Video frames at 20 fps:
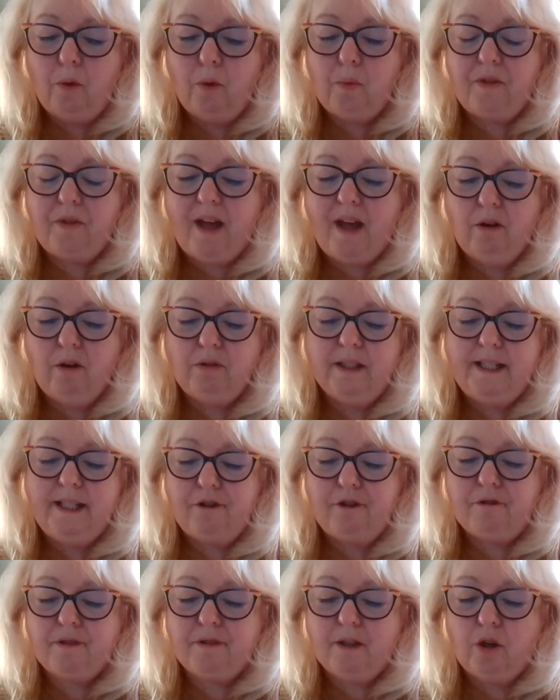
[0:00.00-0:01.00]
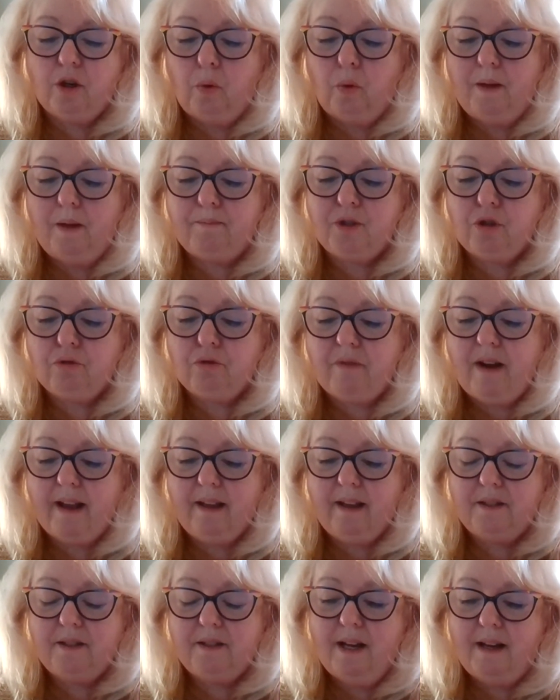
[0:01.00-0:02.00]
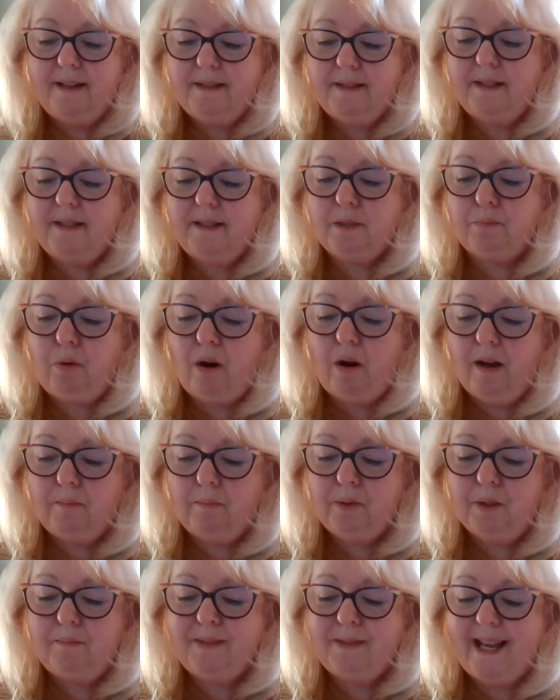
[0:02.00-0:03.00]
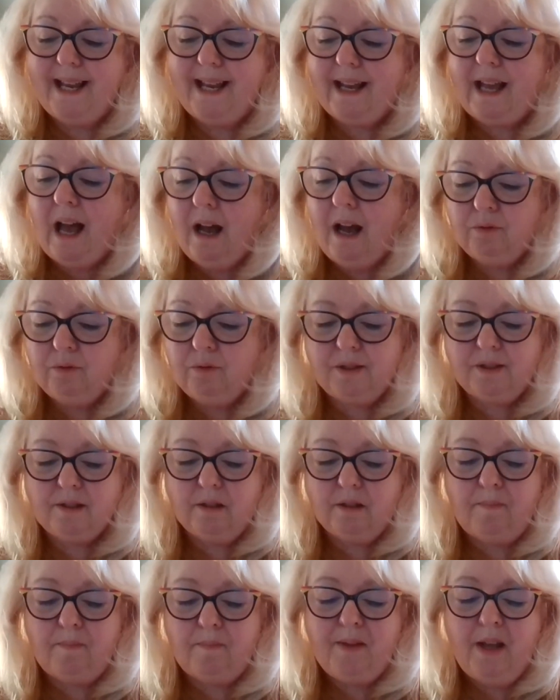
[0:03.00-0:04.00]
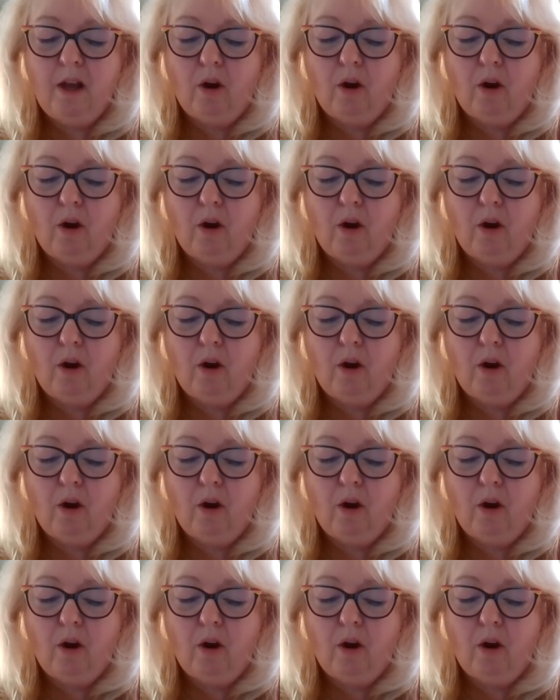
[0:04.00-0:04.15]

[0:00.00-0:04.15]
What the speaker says: without leaders equipped to recognize these problems and counsel